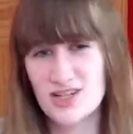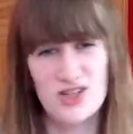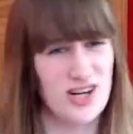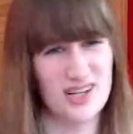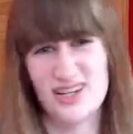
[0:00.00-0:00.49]

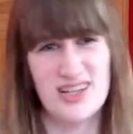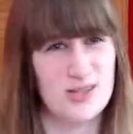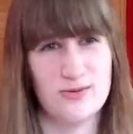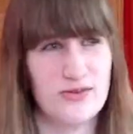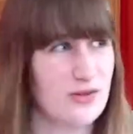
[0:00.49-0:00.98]
You're not gonna like
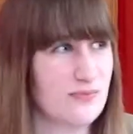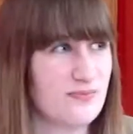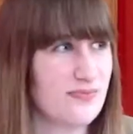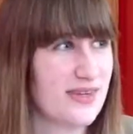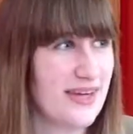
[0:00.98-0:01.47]
this review.
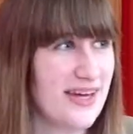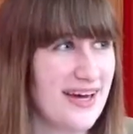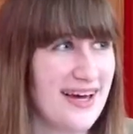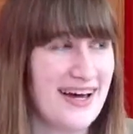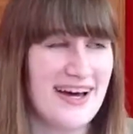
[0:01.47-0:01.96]

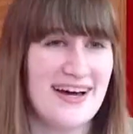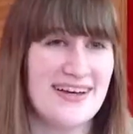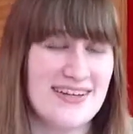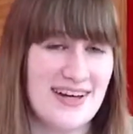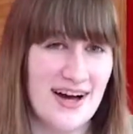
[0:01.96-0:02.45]

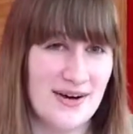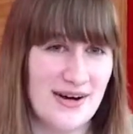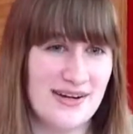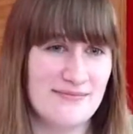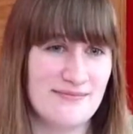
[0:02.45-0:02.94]

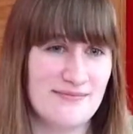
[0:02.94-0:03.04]
Alright.